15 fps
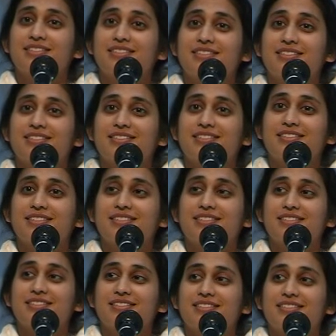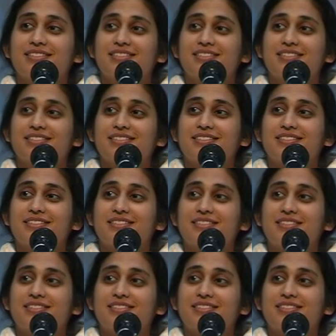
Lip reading: Nobody speaks.